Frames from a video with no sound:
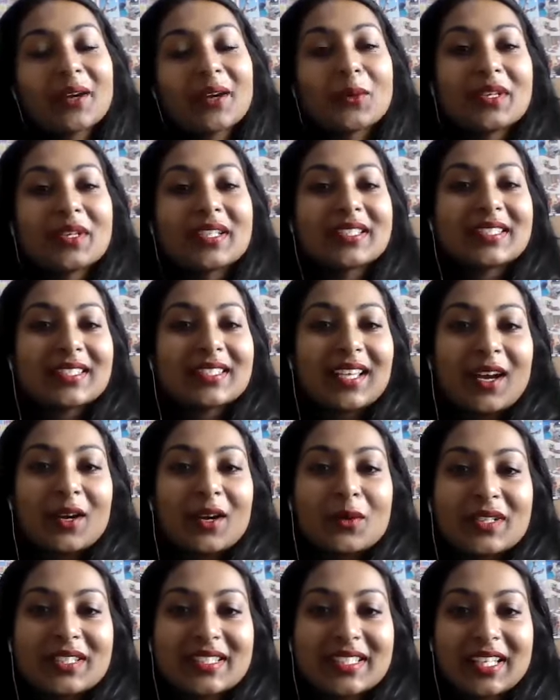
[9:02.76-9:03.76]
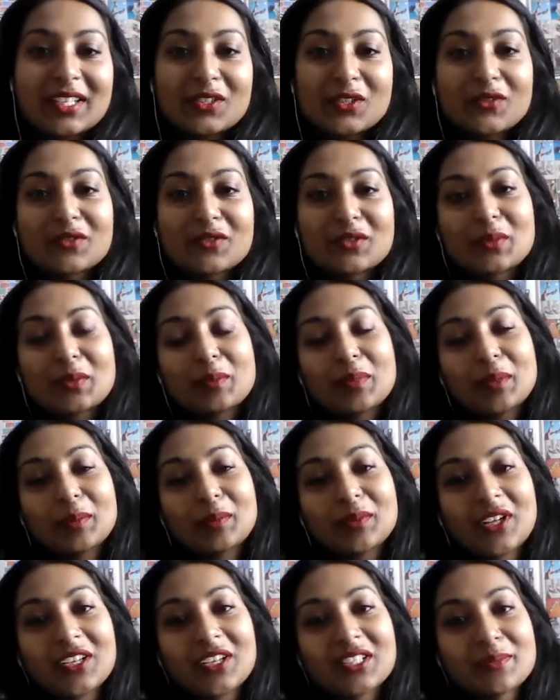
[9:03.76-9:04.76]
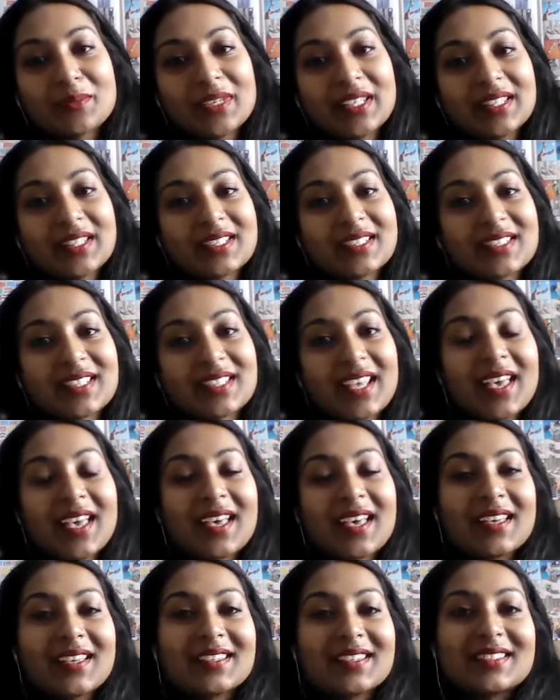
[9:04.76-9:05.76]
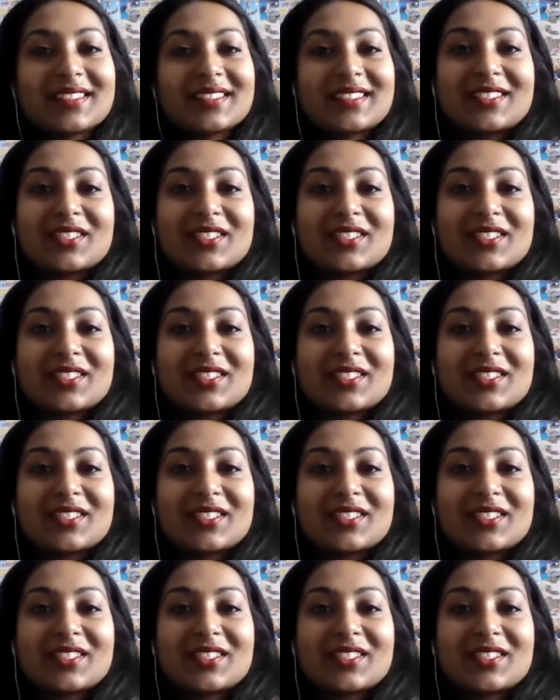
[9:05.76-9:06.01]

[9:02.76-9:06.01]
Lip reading: I always get nervous when people ask me this at